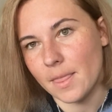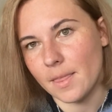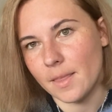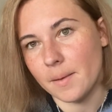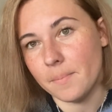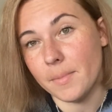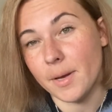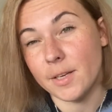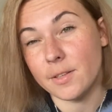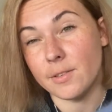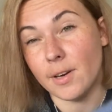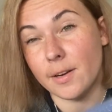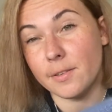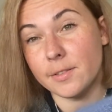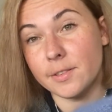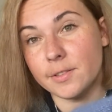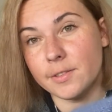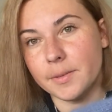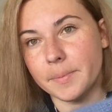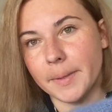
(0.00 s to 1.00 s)
my
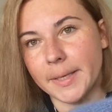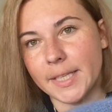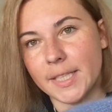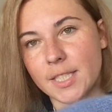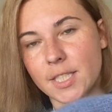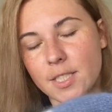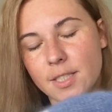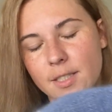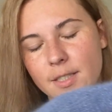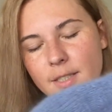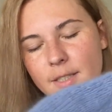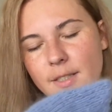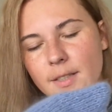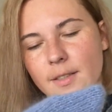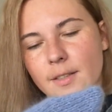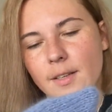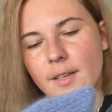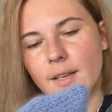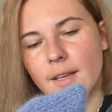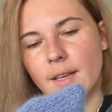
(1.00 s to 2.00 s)
Ravelry page.
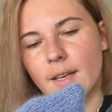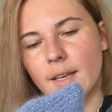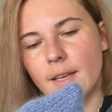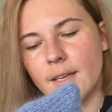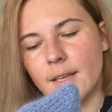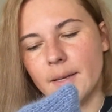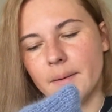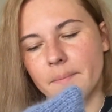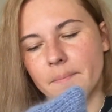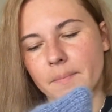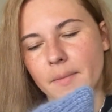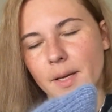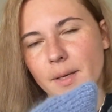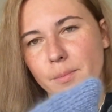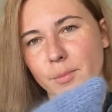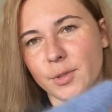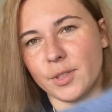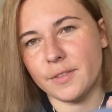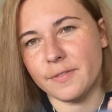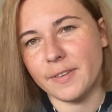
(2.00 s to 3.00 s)
I
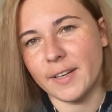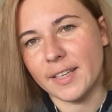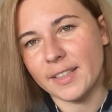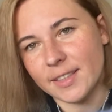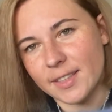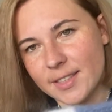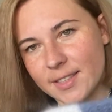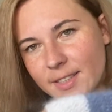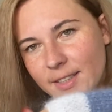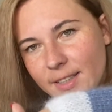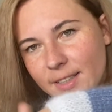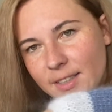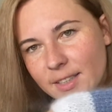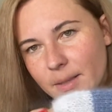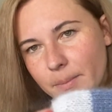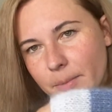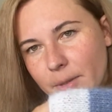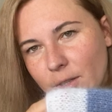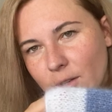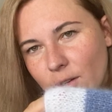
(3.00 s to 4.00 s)
modified this a little
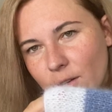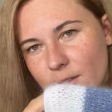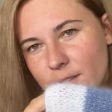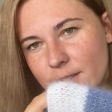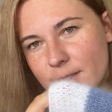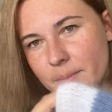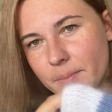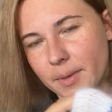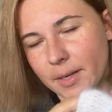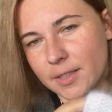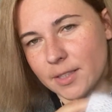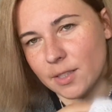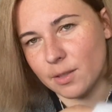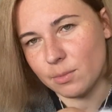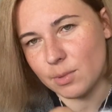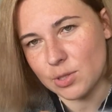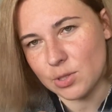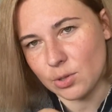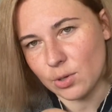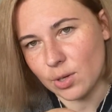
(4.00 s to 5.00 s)
because the pattern
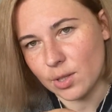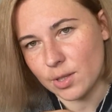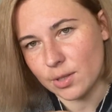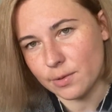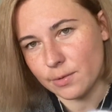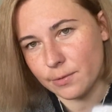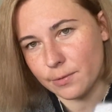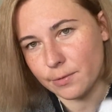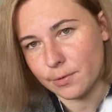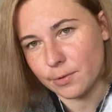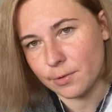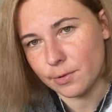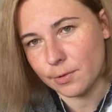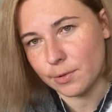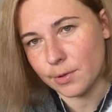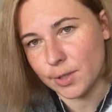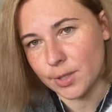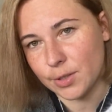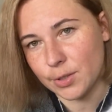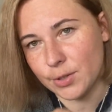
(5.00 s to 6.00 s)
was calling
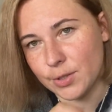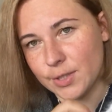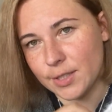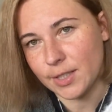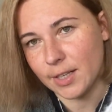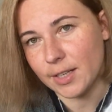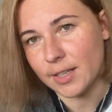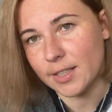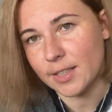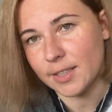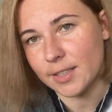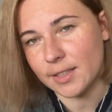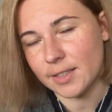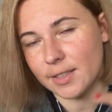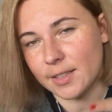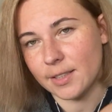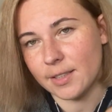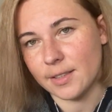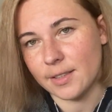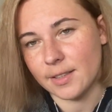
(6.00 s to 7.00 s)
for to start
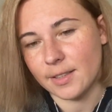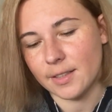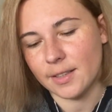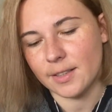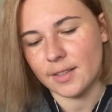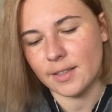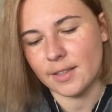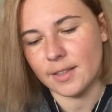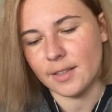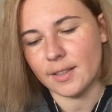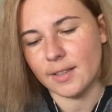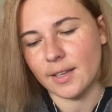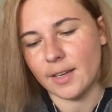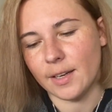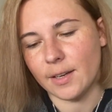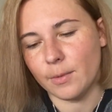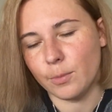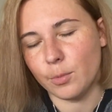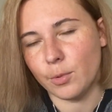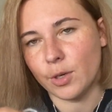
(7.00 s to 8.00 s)
the
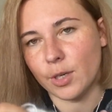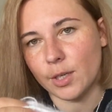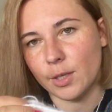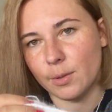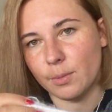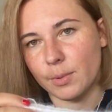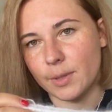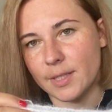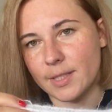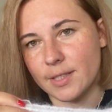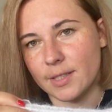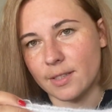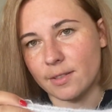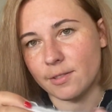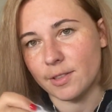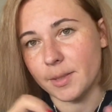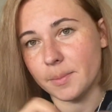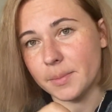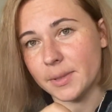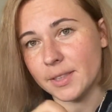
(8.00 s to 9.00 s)
work with the
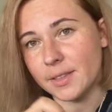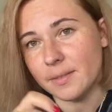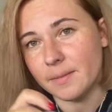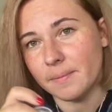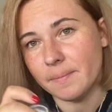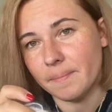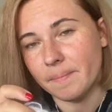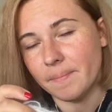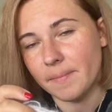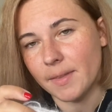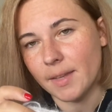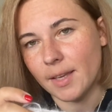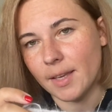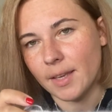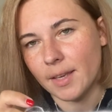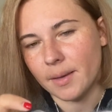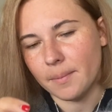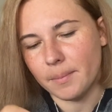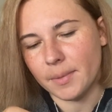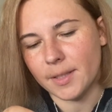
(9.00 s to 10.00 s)
ribbon,
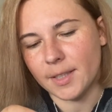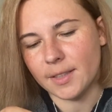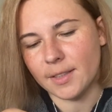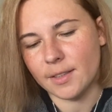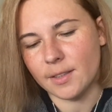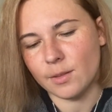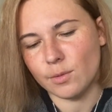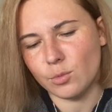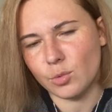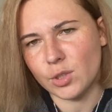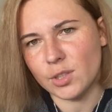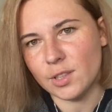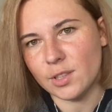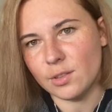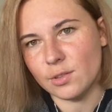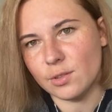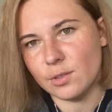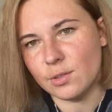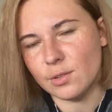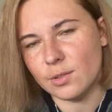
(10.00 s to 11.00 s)
but I didn't want
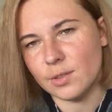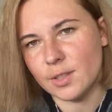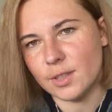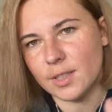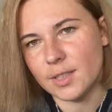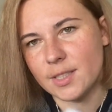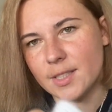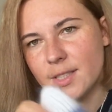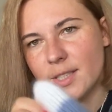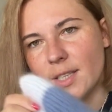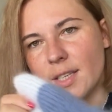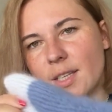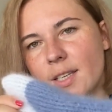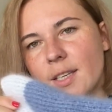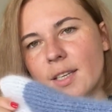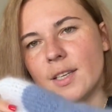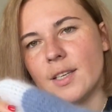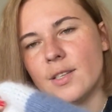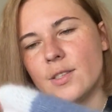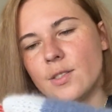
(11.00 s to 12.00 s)
it to do this,
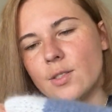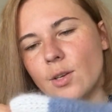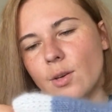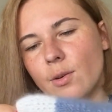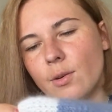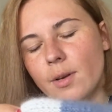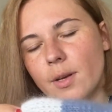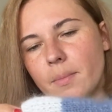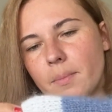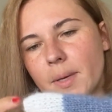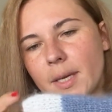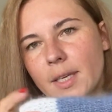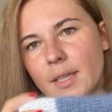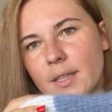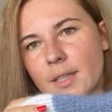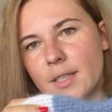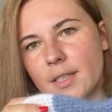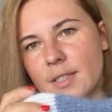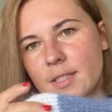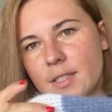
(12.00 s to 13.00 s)
so I make
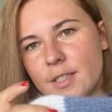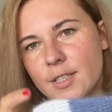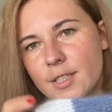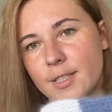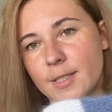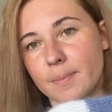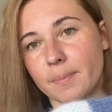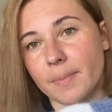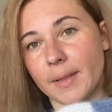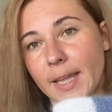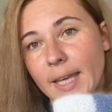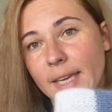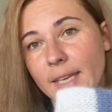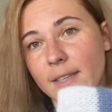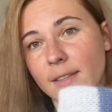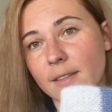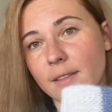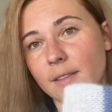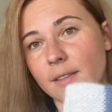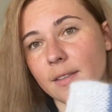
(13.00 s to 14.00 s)
this just
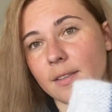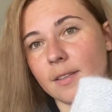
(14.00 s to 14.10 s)
plain.